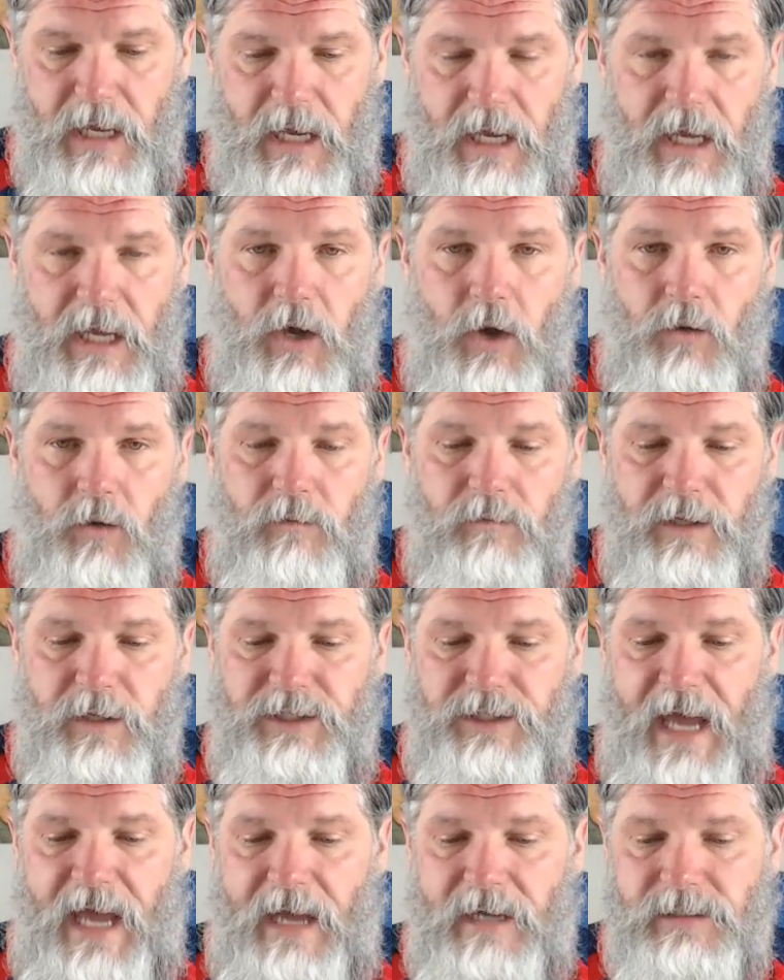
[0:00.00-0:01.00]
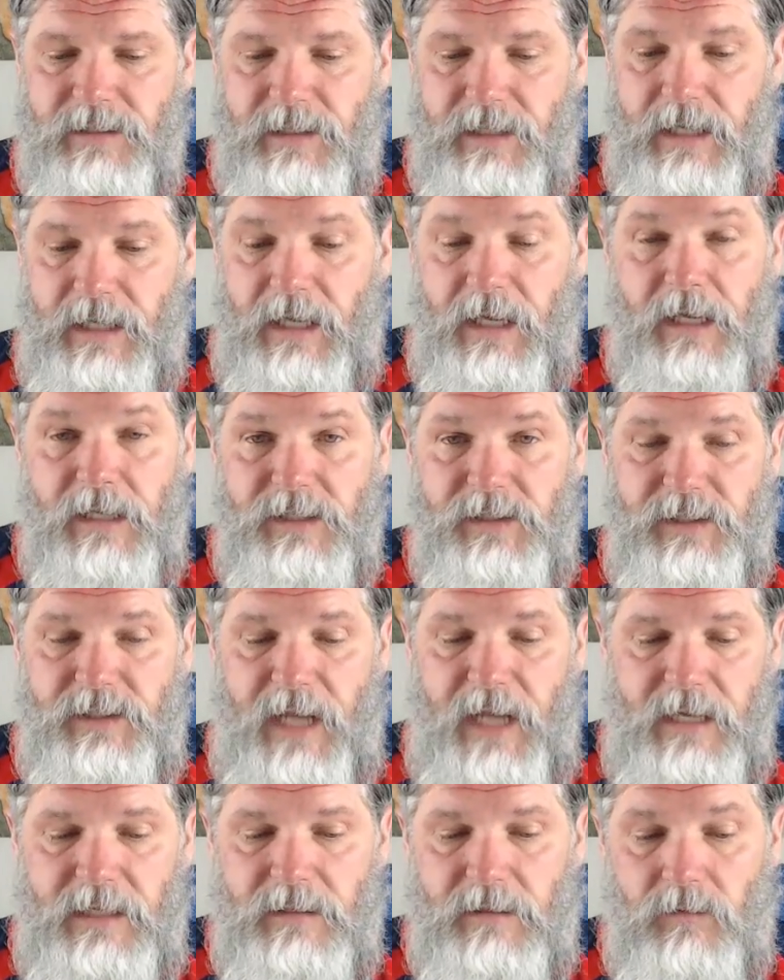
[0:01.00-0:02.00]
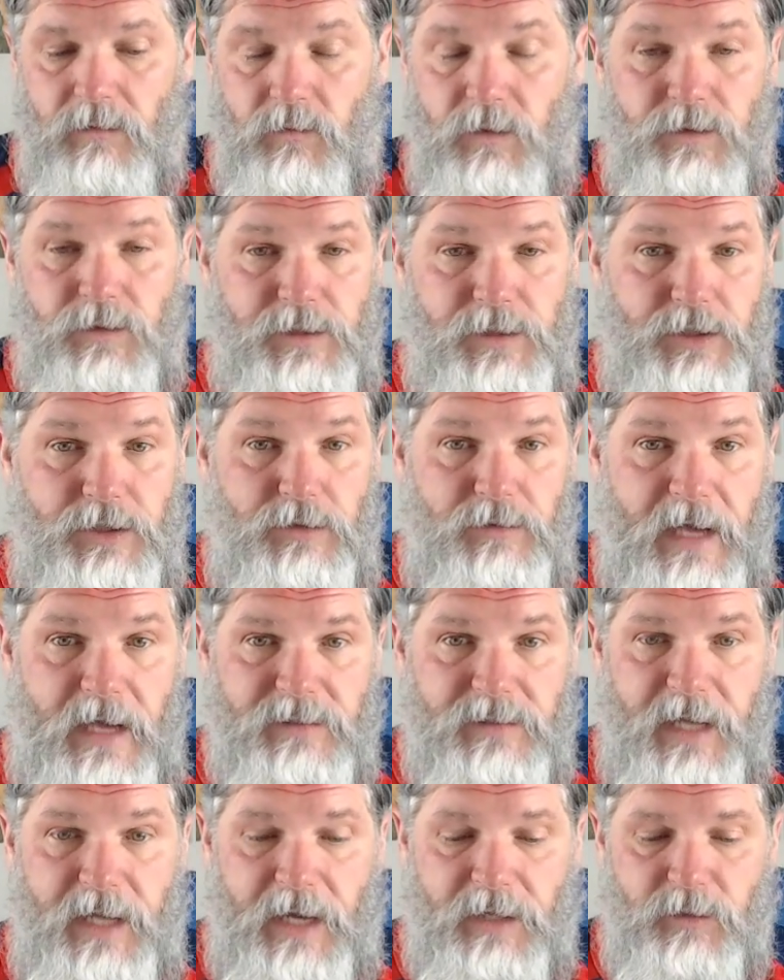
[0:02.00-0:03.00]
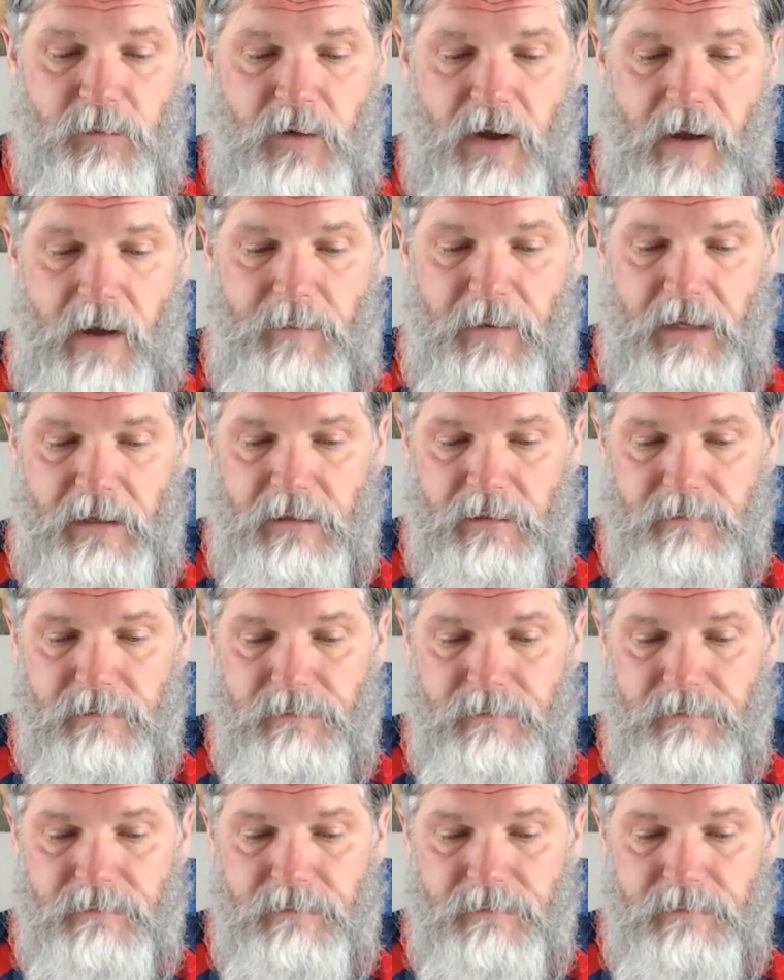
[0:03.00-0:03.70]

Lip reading: He owned the Chattersley Estate, which was a 2,000-hectare property.